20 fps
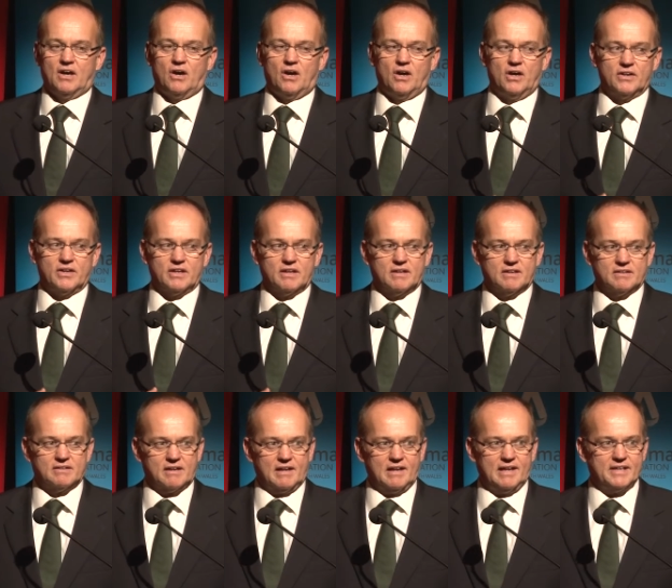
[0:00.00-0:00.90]
on
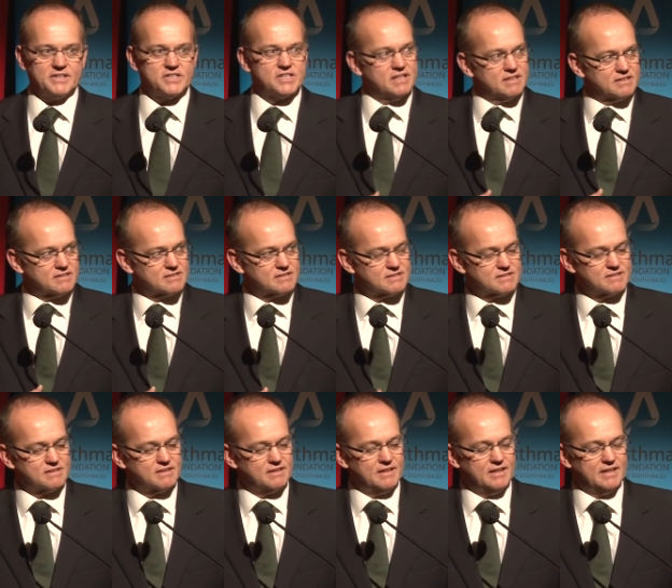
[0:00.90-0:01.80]
the
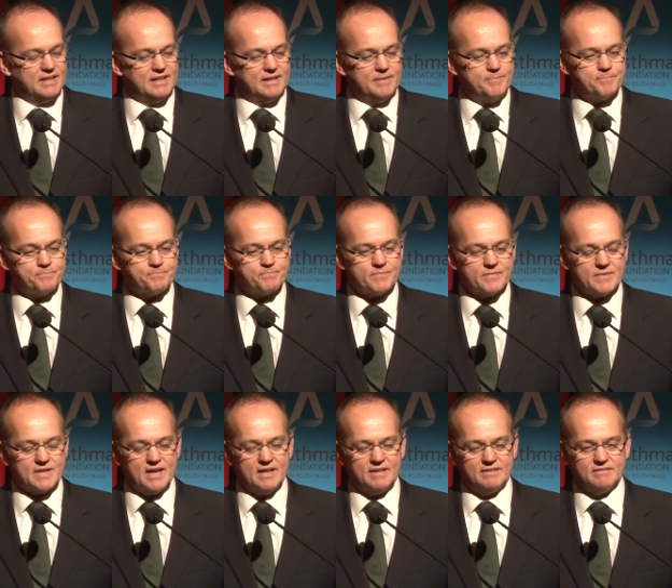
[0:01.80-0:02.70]
largesse. Um,
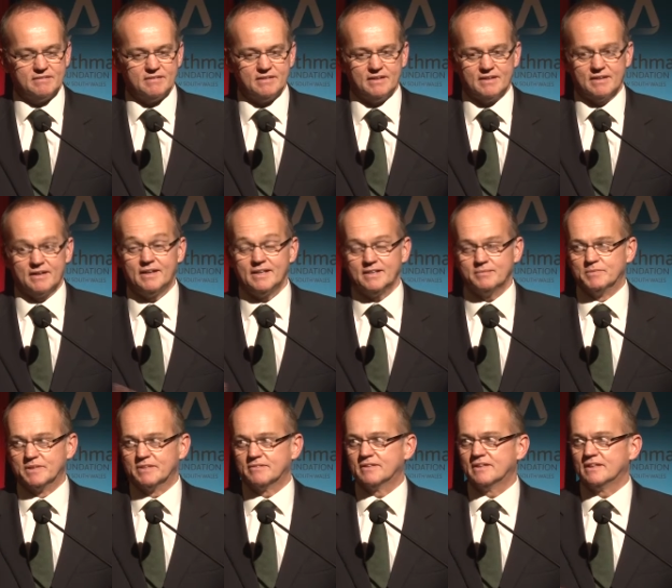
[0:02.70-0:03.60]
and the
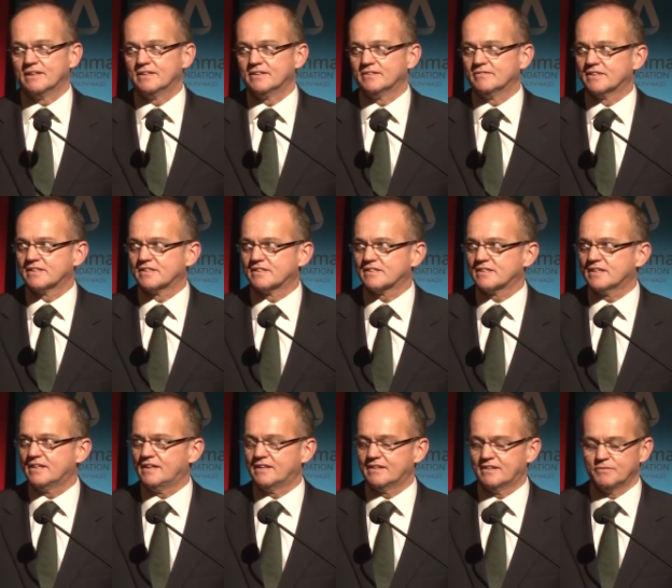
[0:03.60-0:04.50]
enlightenment, really, of the
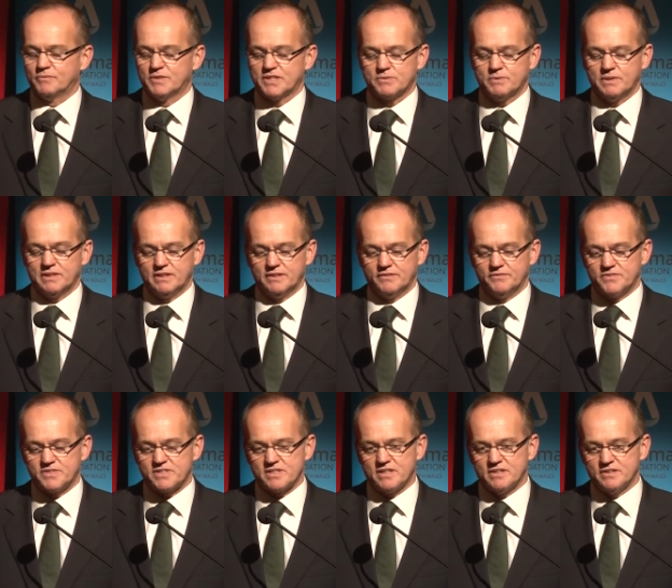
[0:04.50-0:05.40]
society in which we
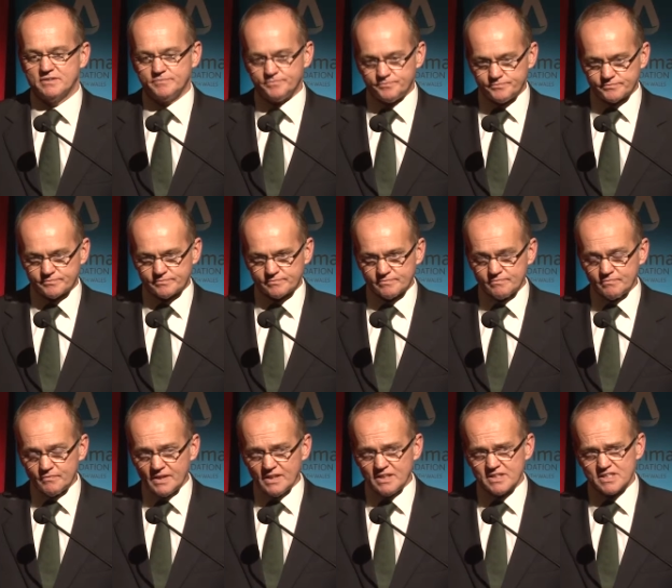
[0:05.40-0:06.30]
live. So,
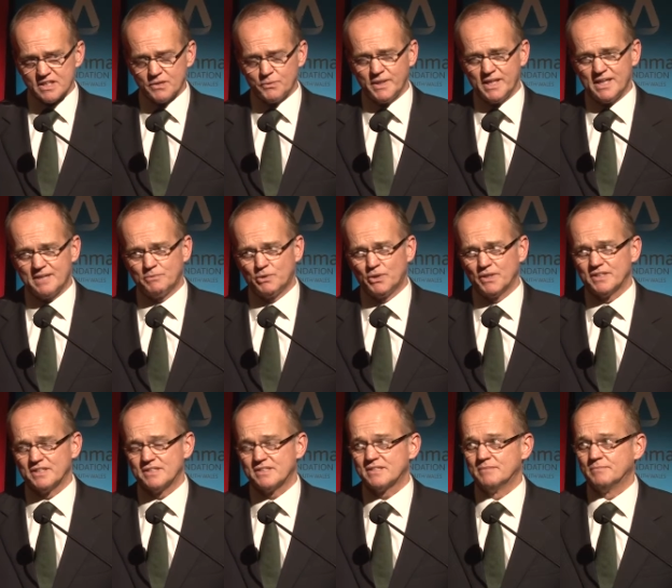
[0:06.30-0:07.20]
so we are
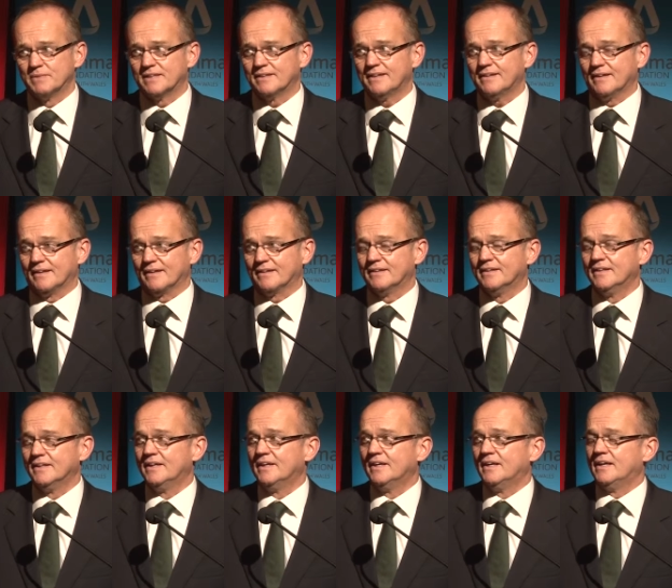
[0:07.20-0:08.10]
more than sympathetic
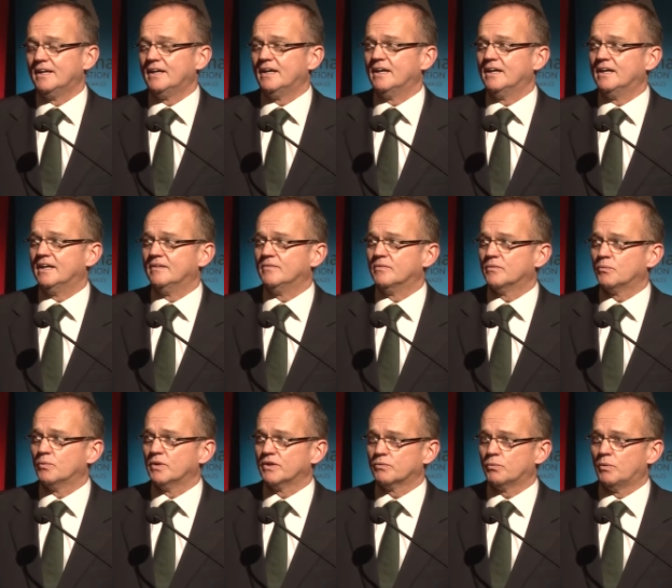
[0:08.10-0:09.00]
uh,
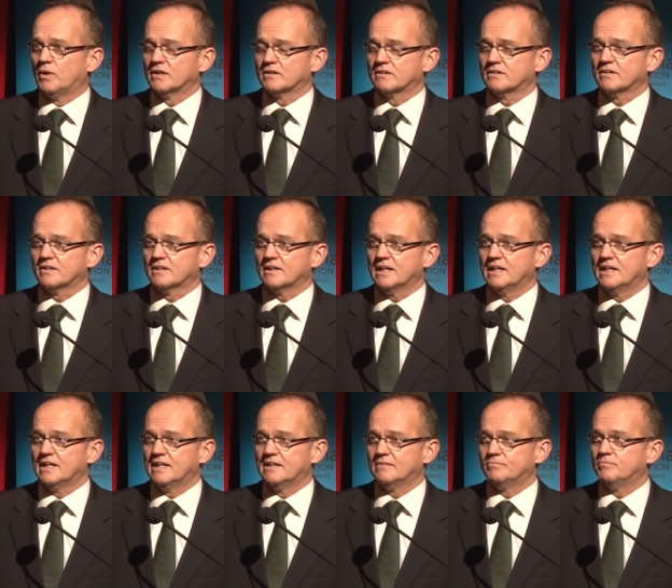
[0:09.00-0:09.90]
with what
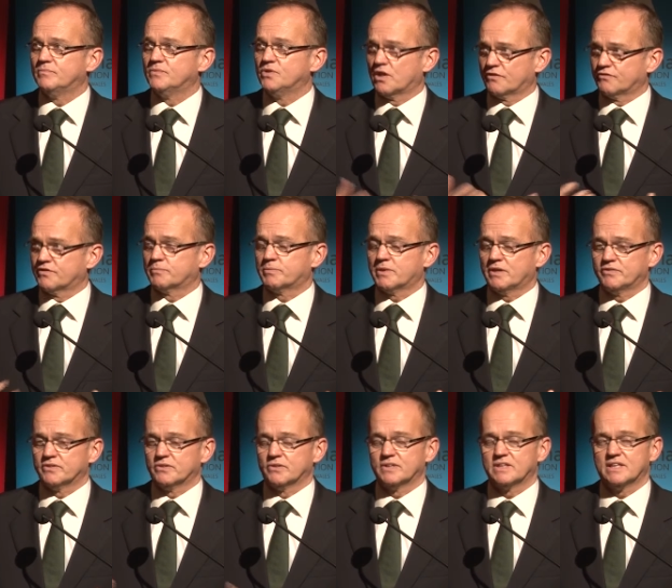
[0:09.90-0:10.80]
uh, not for
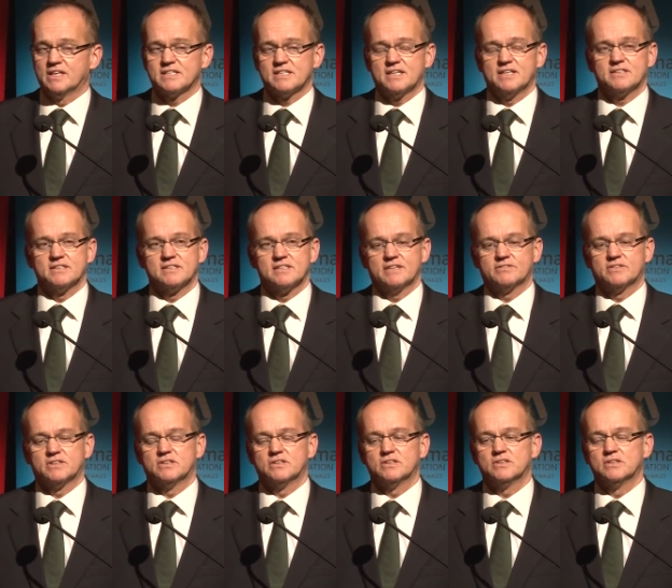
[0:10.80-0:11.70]
profit organisations
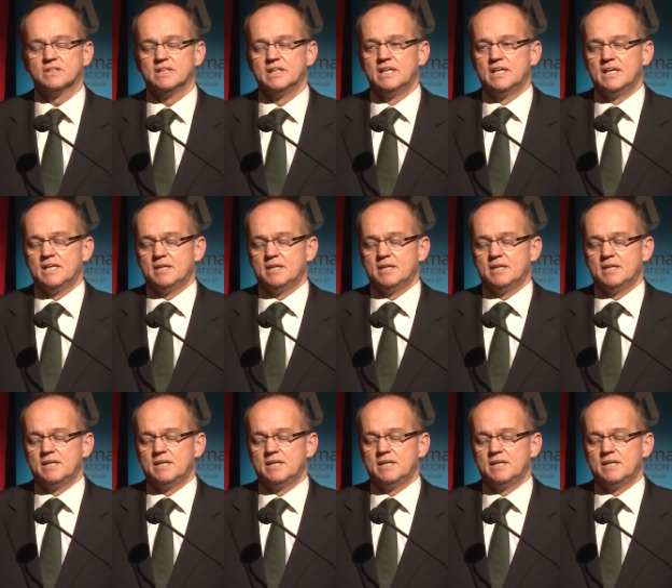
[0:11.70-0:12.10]
have to do.